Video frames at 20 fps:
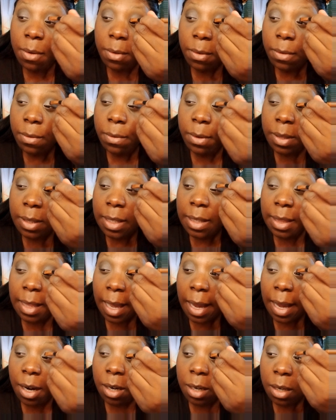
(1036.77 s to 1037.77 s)
really
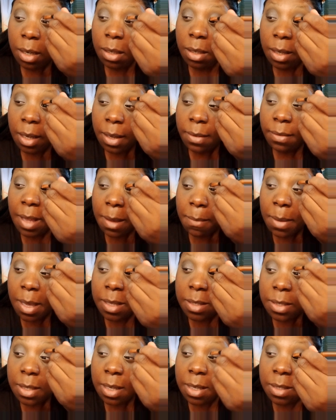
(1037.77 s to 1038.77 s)
there, if that makes
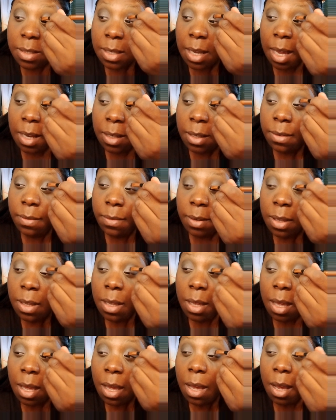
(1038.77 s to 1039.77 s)
sense. Kind of
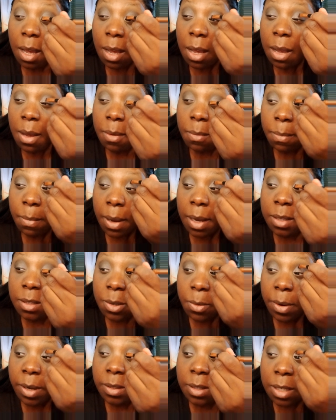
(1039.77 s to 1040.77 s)
bring it to where
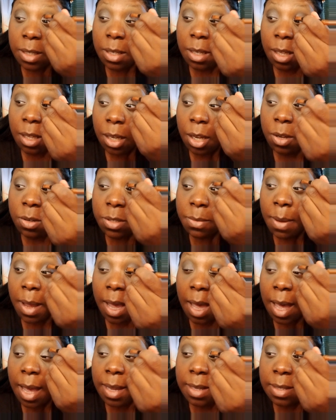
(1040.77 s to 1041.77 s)
it doesn't close my
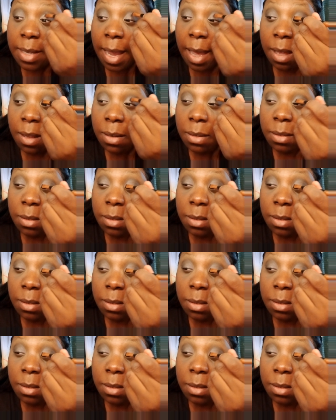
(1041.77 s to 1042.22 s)
eyes out.